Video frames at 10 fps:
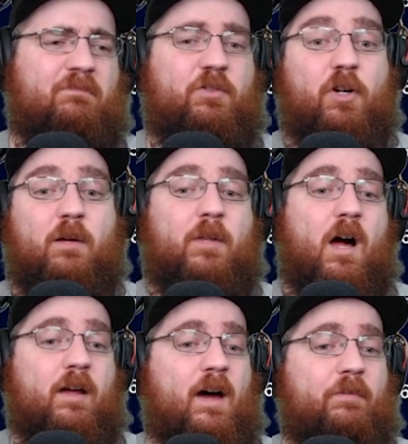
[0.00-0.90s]
Took him
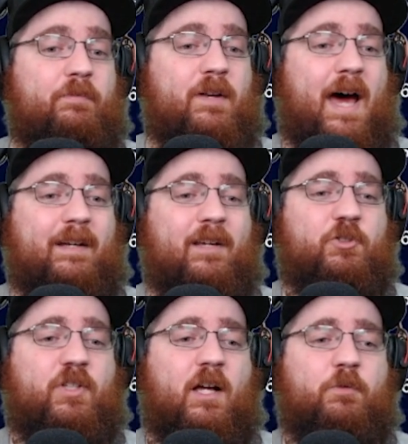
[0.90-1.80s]
long enough. Nine
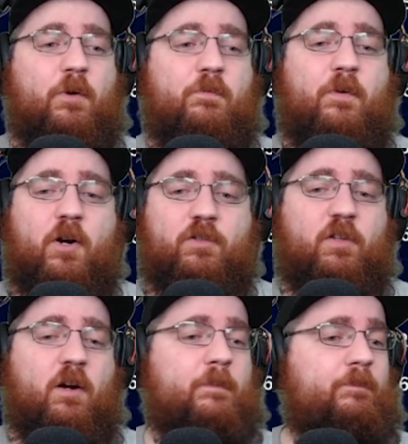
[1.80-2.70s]
touchdowns for
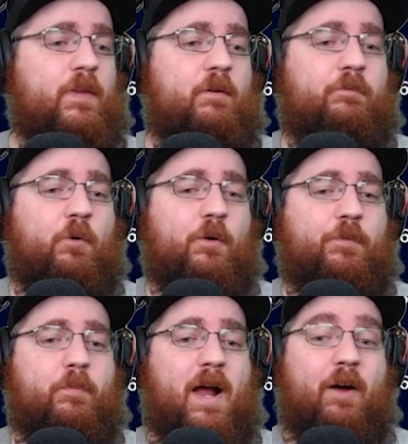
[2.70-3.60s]
Ferkser. Four
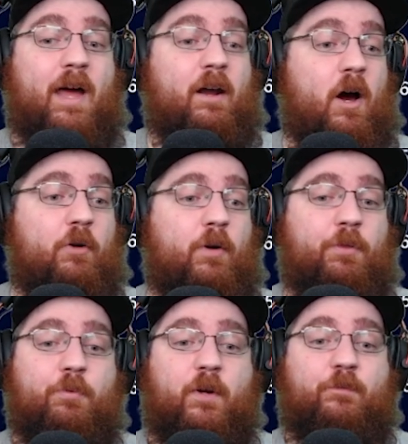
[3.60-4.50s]
for Brown, nine
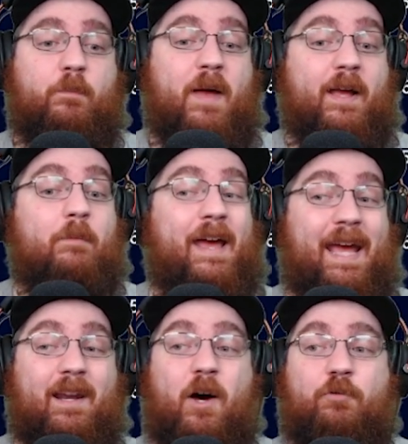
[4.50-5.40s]
hundred. Three for Beckham,
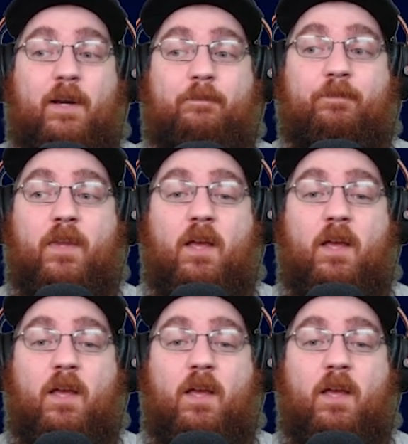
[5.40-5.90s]
eight hundred.